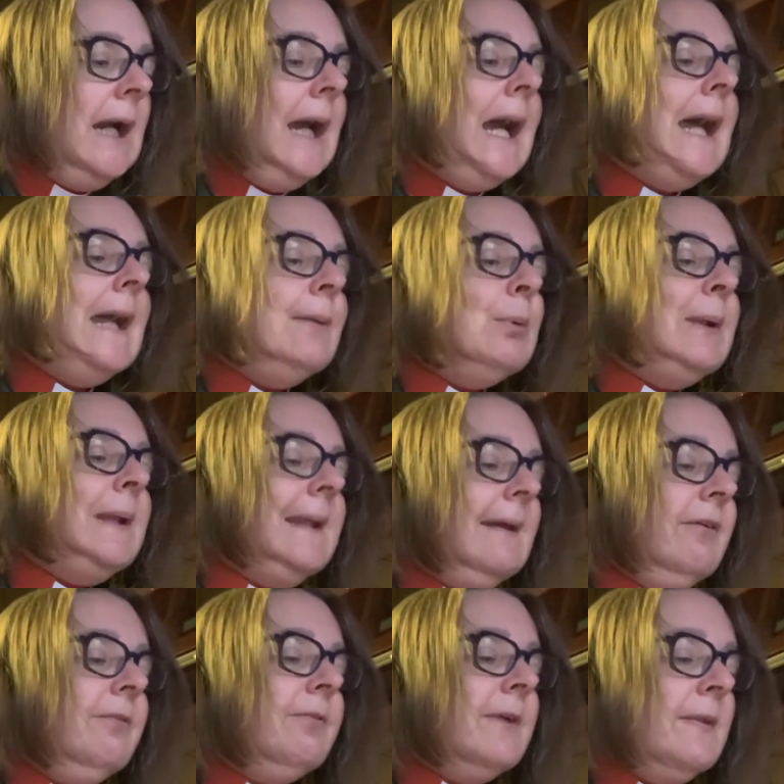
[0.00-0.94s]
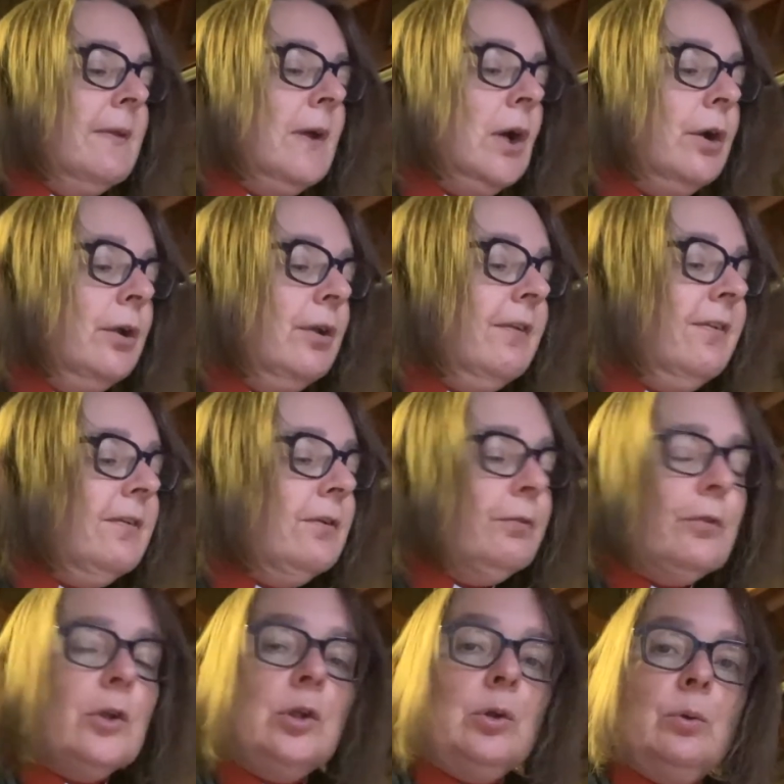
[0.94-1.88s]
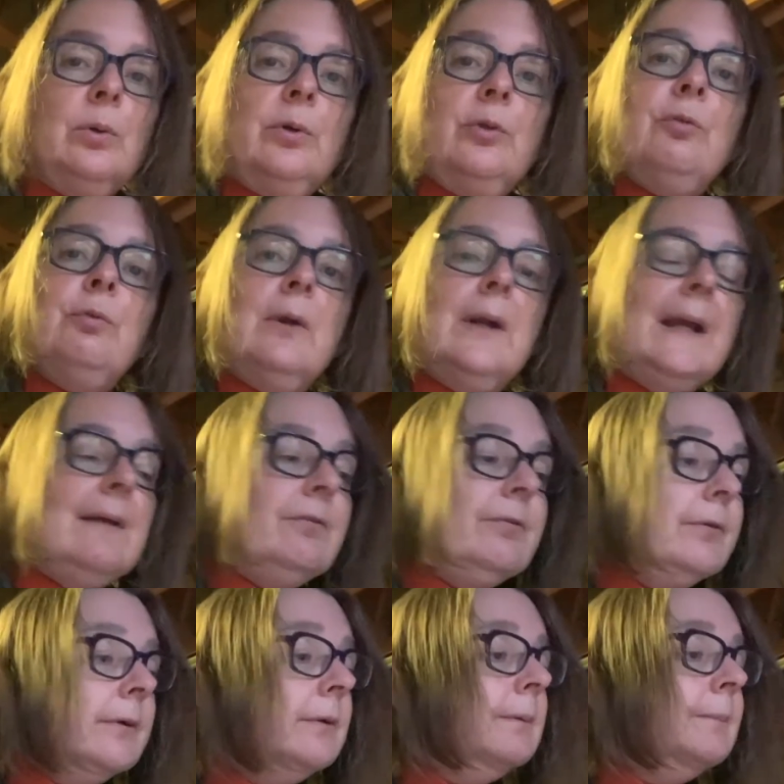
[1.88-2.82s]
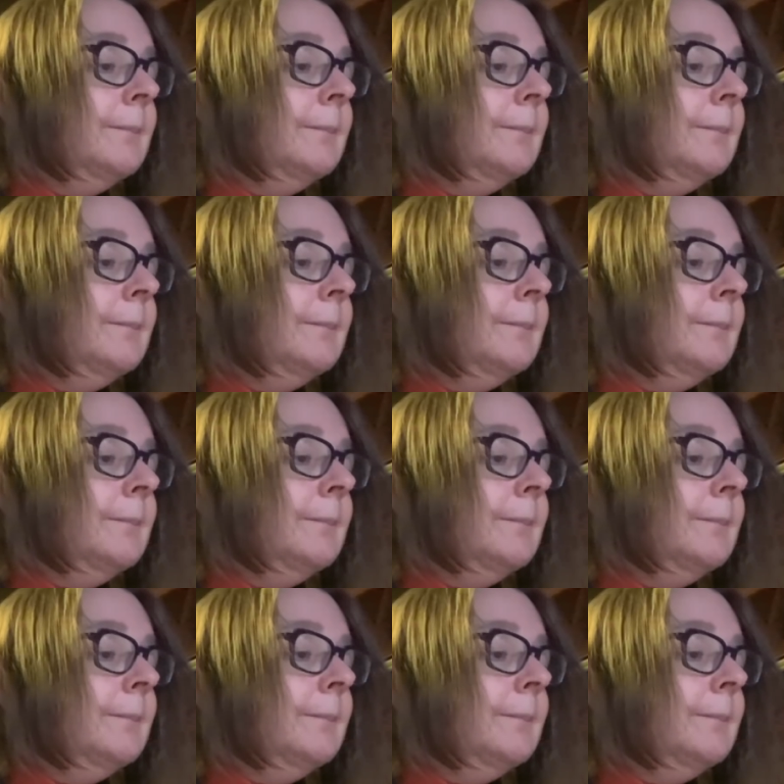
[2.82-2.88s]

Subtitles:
I will live in the house of the Lord forever.